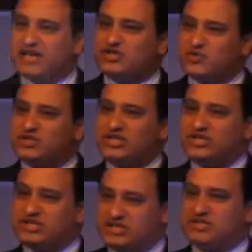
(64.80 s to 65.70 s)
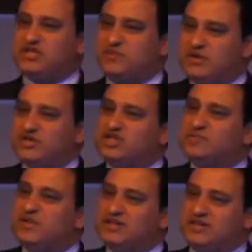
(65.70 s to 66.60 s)
SoC system on a
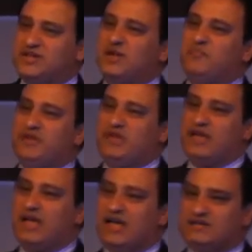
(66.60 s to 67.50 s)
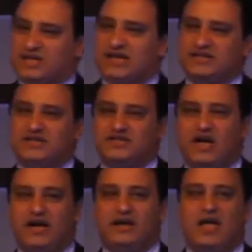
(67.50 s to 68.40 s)
chip that the company has
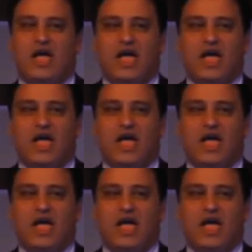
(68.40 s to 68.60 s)
designed.